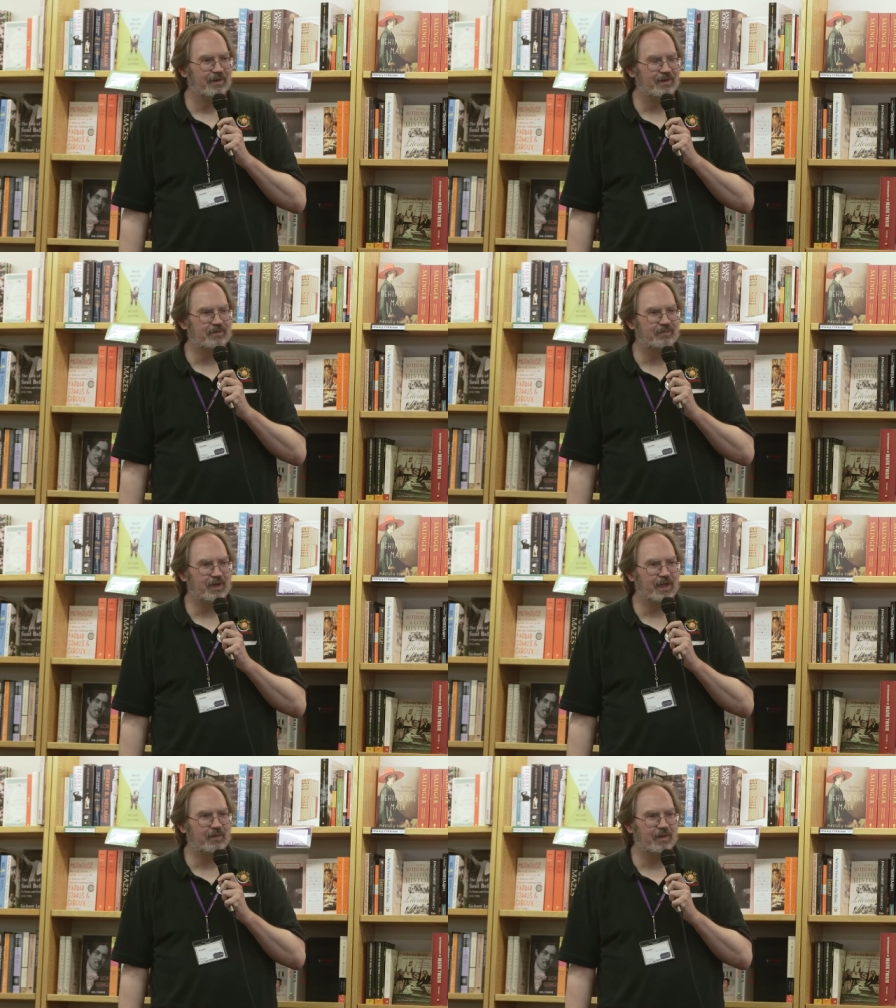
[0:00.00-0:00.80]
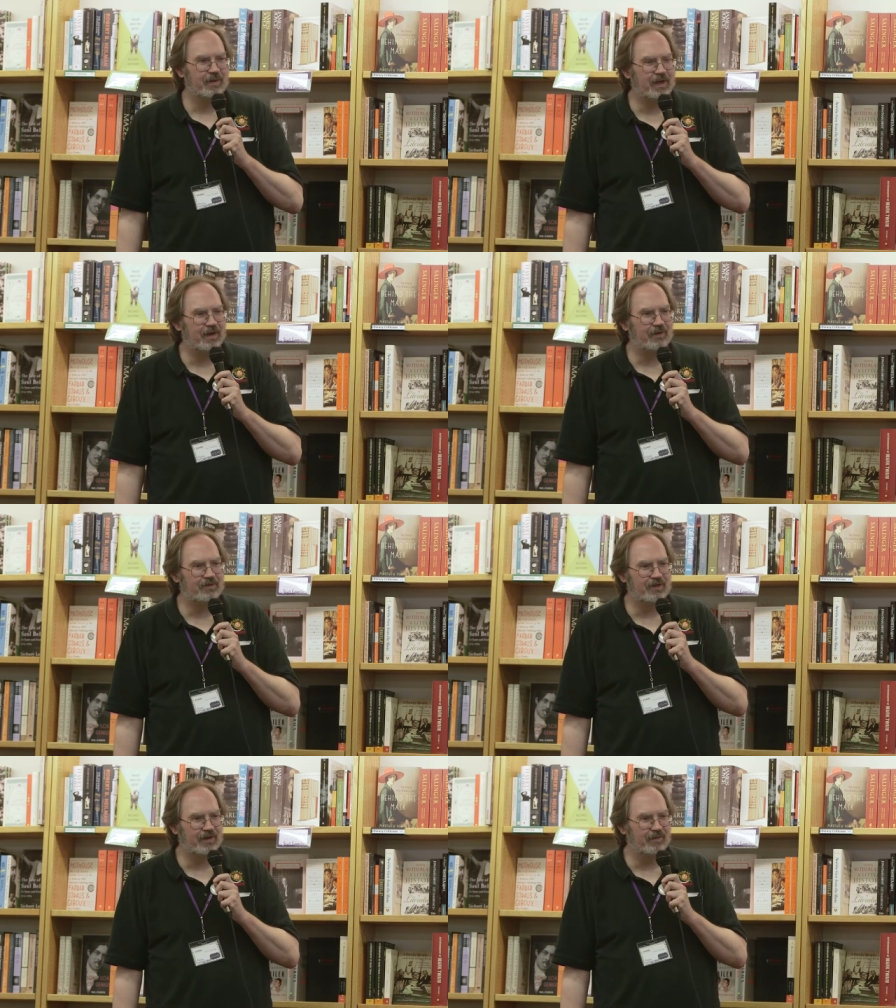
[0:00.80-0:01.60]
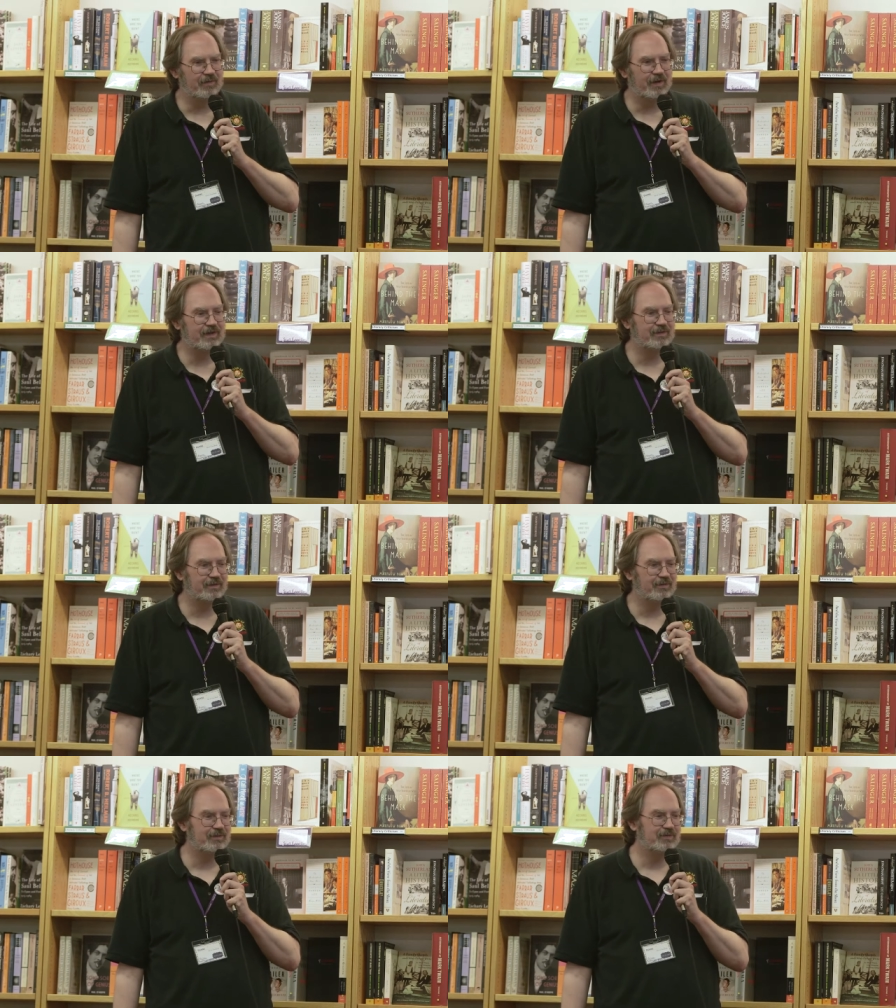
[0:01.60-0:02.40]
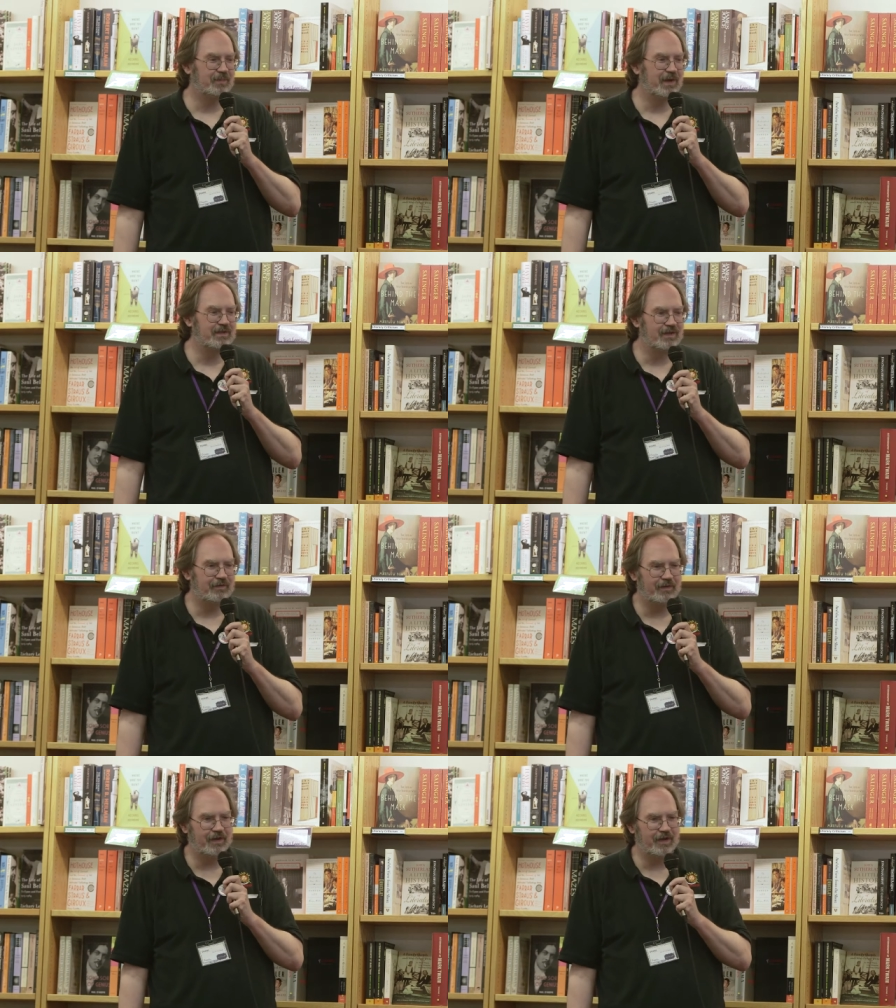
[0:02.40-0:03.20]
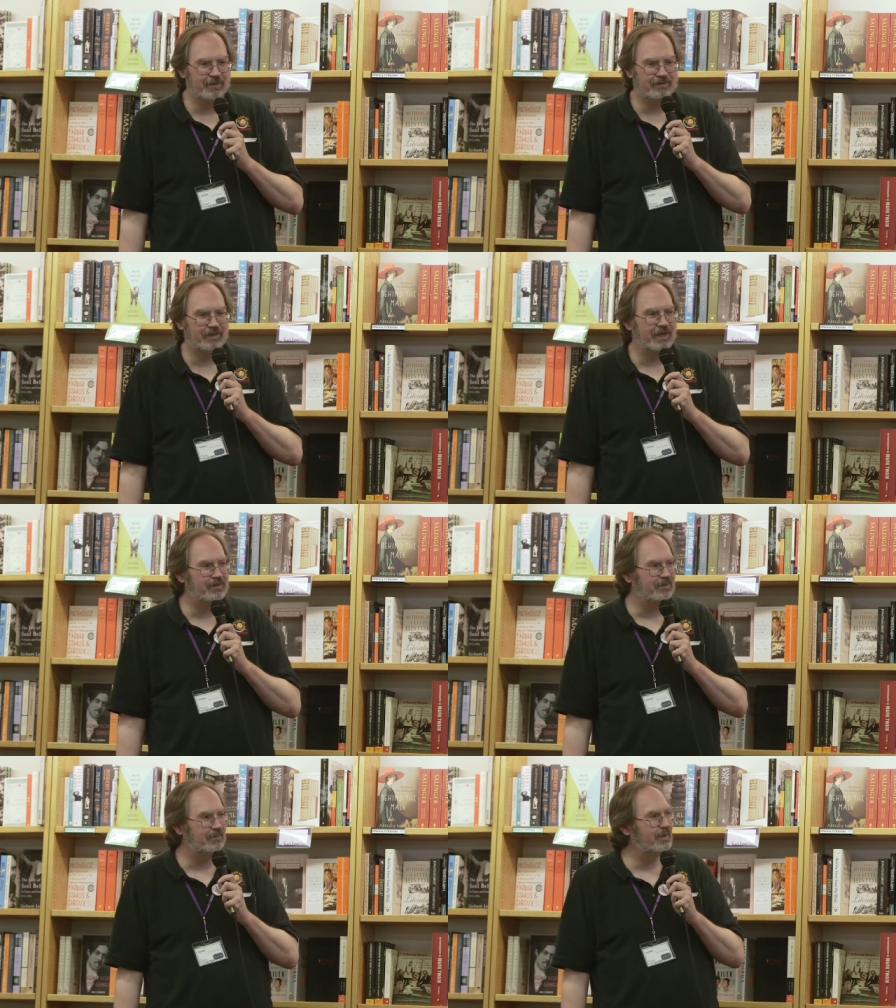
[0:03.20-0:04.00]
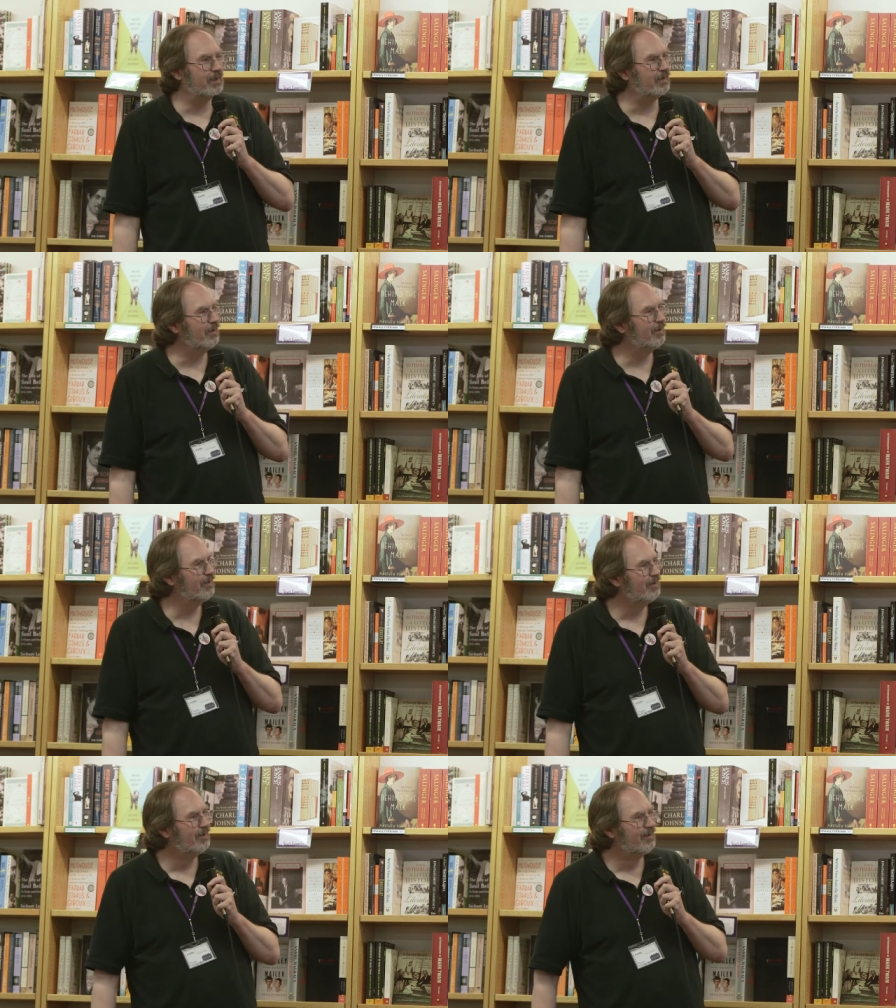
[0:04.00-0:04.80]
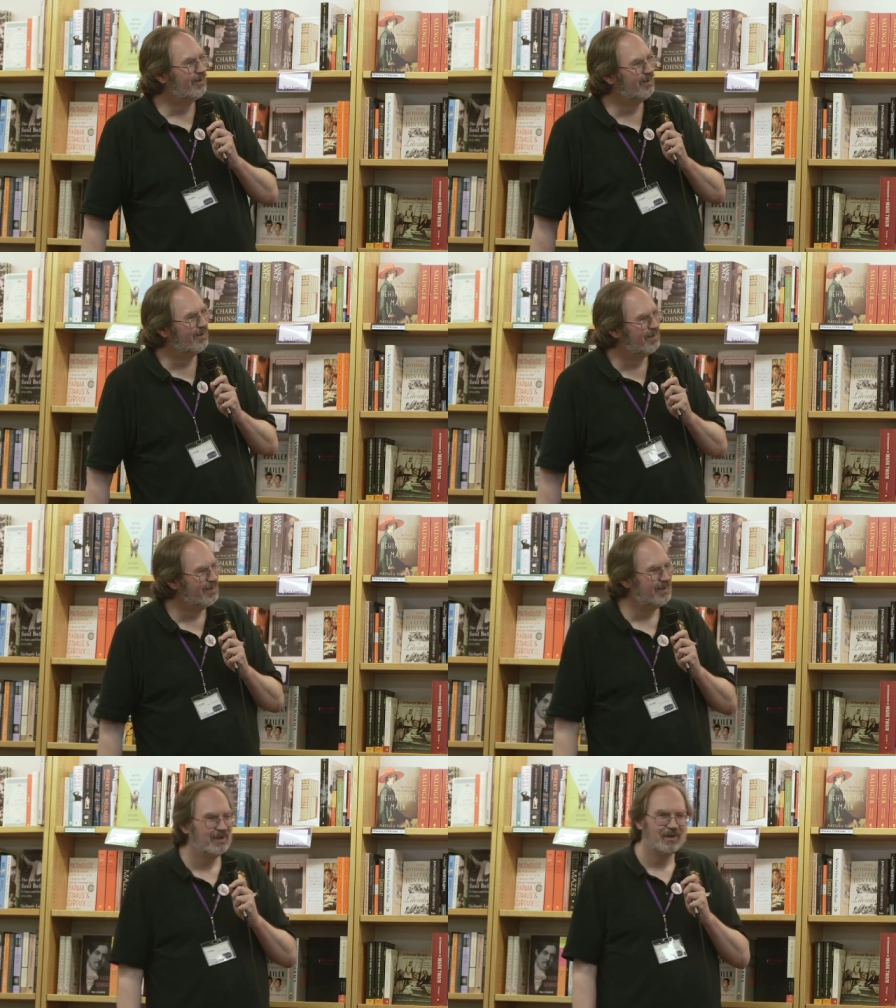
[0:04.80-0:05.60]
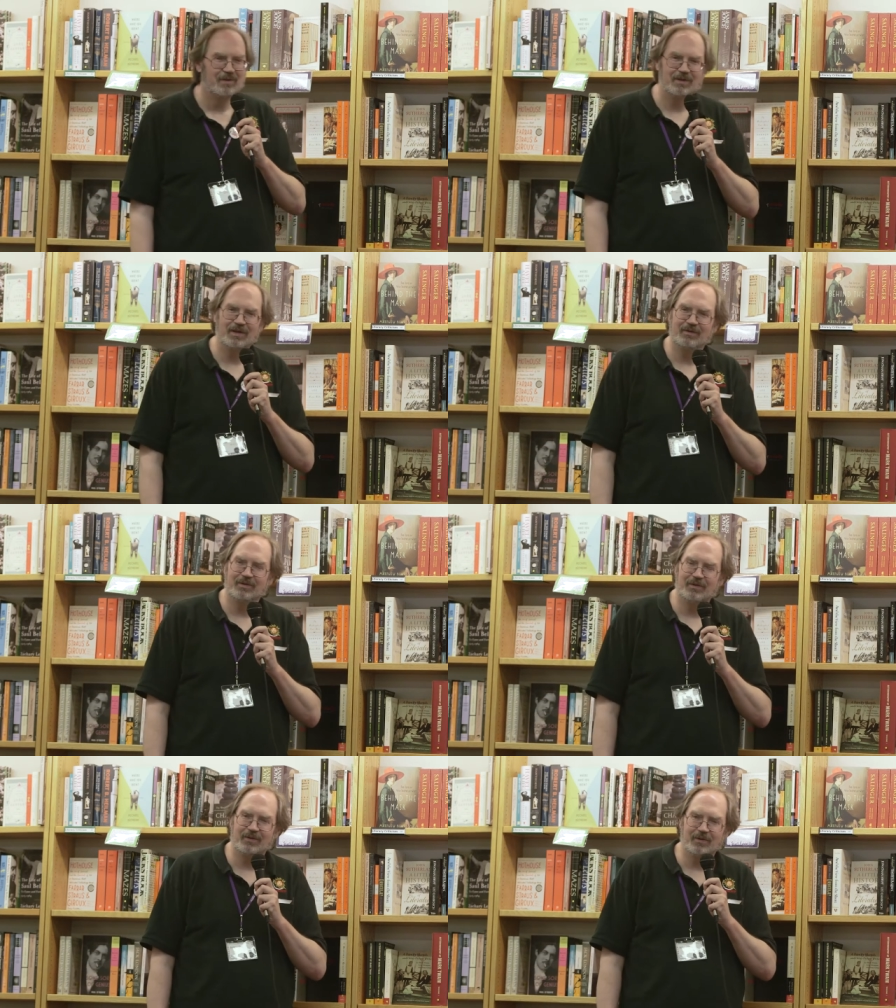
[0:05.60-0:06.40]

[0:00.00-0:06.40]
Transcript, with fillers: there's some really compelling characters in there. I actually was surprised how fond I was of Angel in particular. Without further